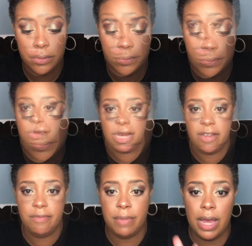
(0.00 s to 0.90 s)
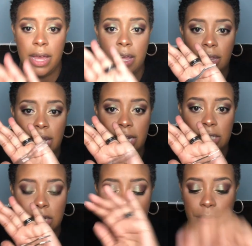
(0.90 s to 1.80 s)
I do have my
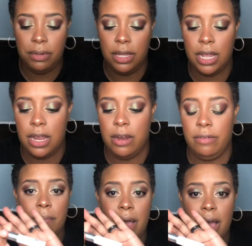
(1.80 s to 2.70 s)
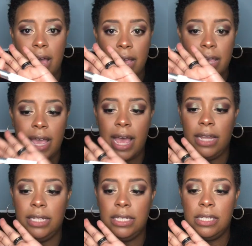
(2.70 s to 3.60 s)
lash applicator, my
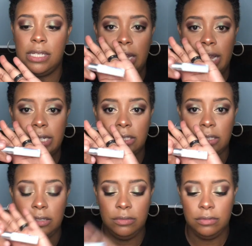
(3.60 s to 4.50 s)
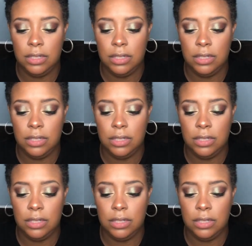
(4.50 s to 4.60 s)
callus lash glue.